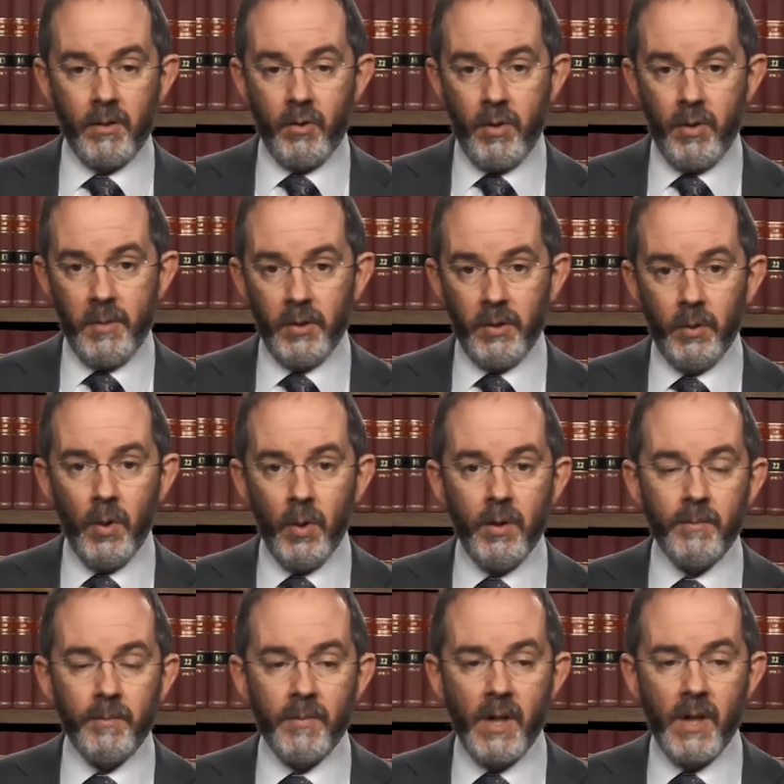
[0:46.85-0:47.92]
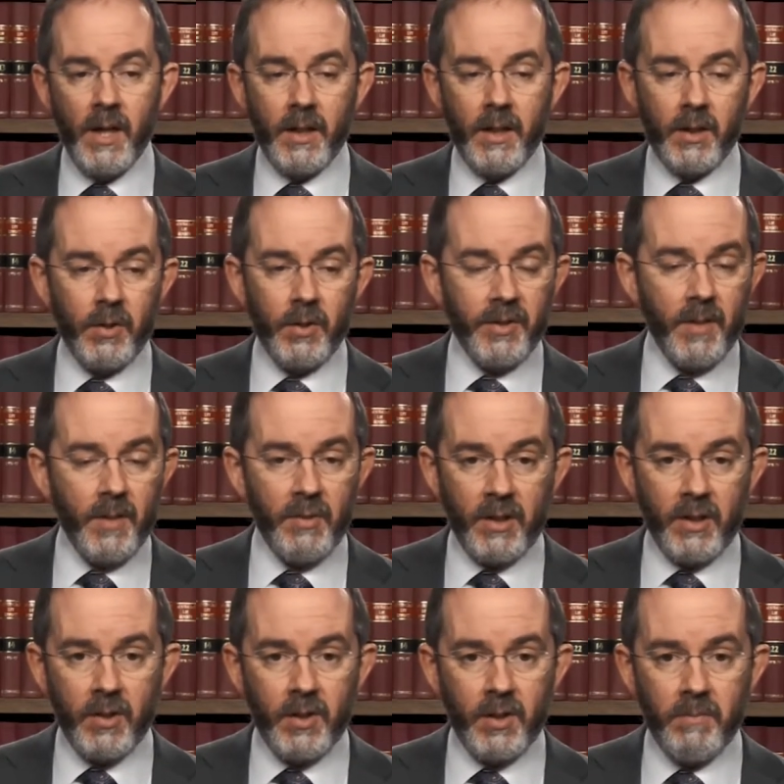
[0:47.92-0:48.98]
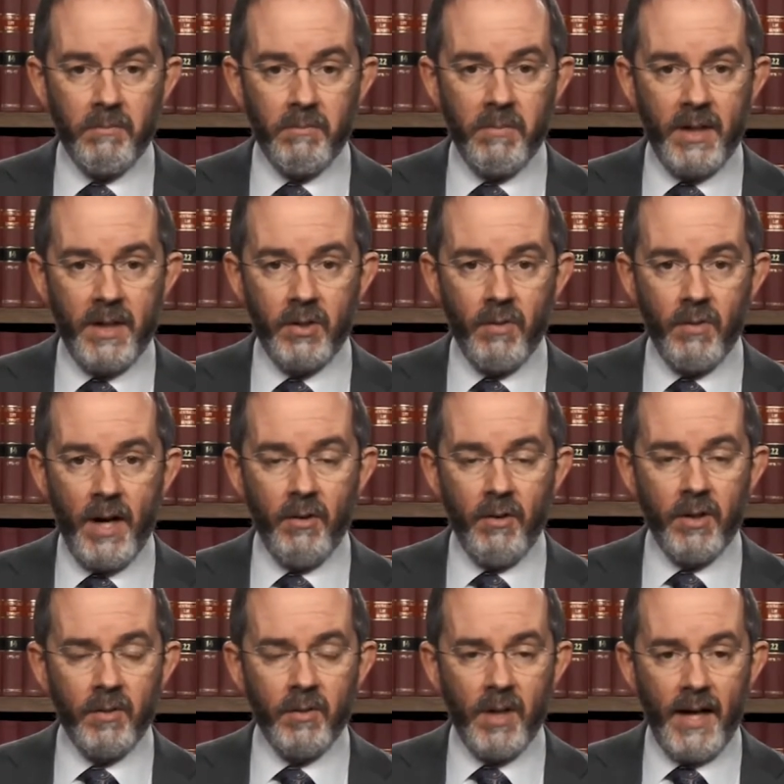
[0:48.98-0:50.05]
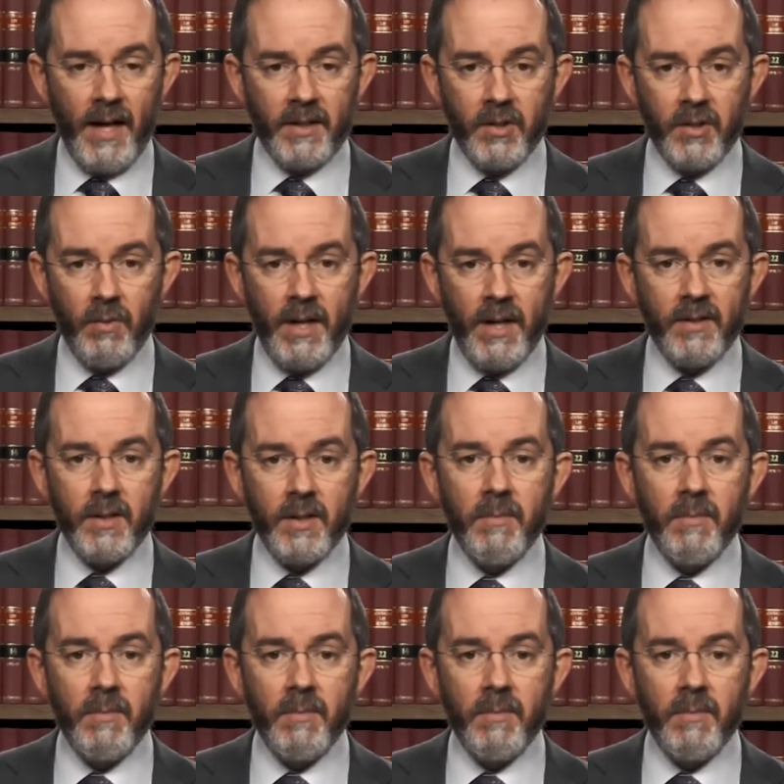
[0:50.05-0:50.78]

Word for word: criminal law, uh, concepts such as mens rea and actus reus,